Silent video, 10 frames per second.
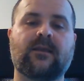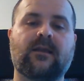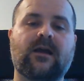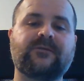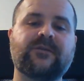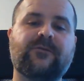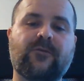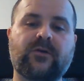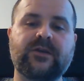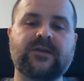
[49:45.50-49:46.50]
After
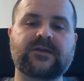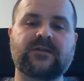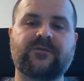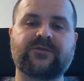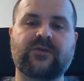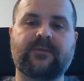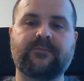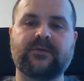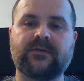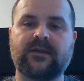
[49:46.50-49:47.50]
4 years of Trump
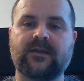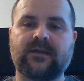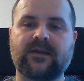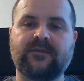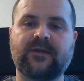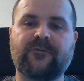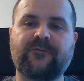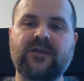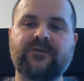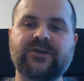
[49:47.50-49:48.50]
and their
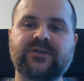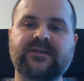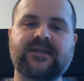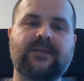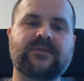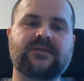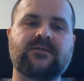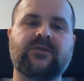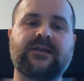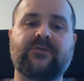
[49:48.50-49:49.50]
feverish attempts
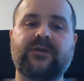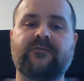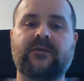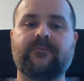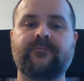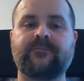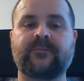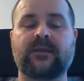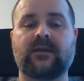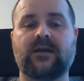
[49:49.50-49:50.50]
to get rid of him,
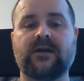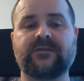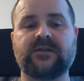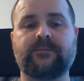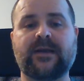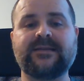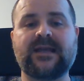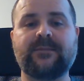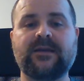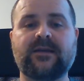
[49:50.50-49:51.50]
after the
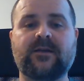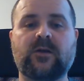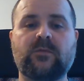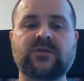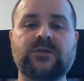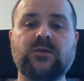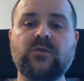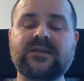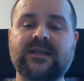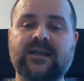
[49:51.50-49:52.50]
pandemic and almost
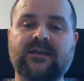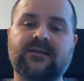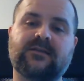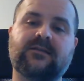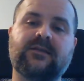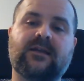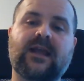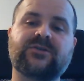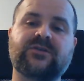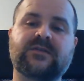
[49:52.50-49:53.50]
losing the
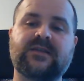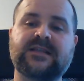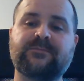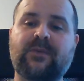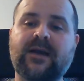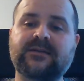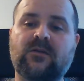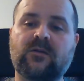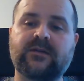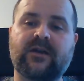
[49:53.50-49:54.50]
elections despite
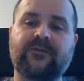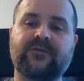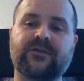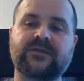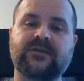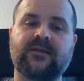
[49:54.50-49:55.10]
all their efforts,